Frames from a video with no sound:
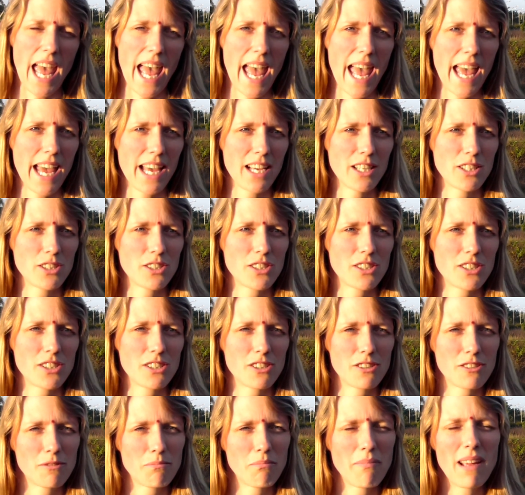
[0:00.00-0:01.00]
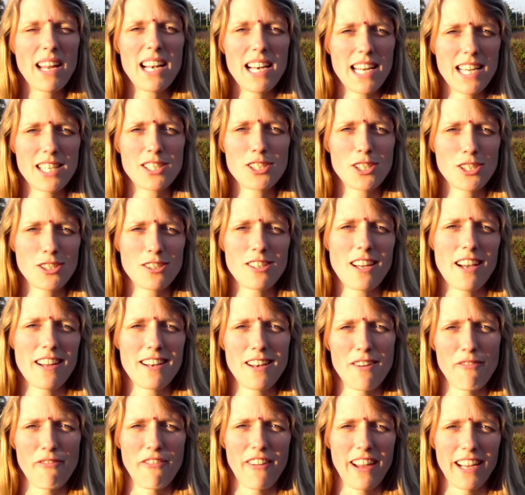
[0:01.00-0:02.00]
mainly as a
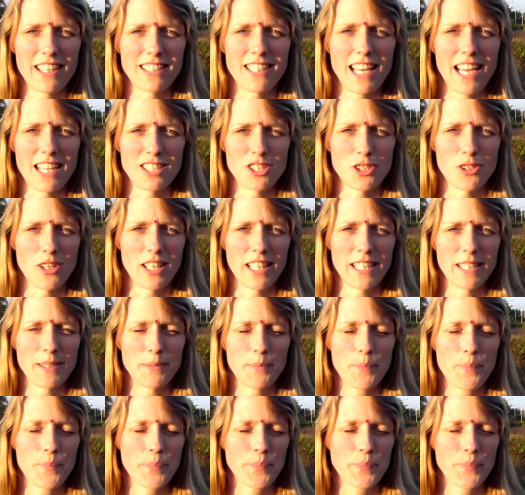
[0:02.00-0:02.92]
side effect, actually.